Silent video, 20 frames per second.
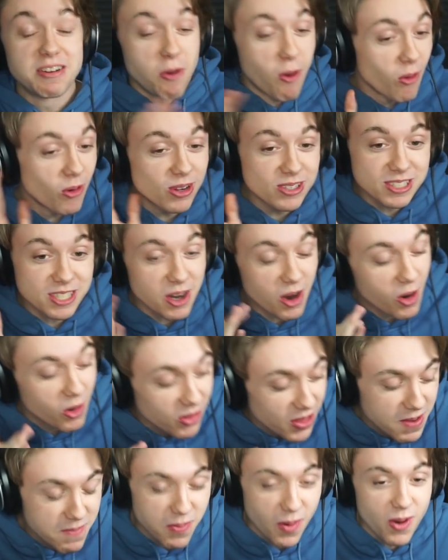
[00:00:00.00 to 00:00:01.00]
Corl's the
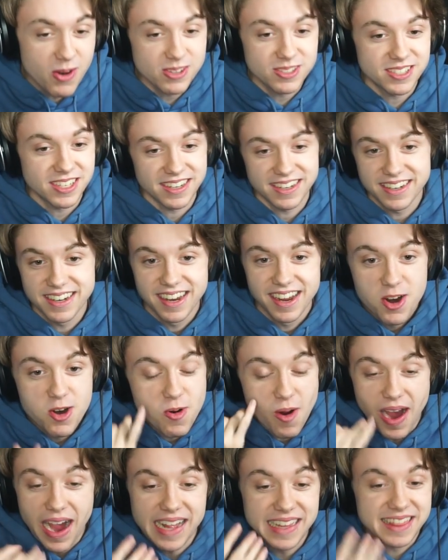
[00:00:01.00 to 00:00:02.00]
only person
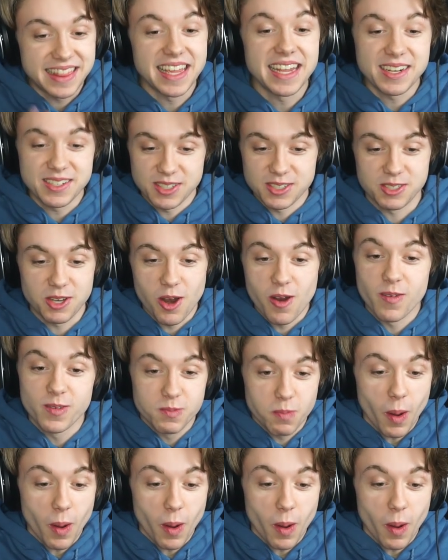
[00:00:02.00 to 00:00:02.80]
who I think deserves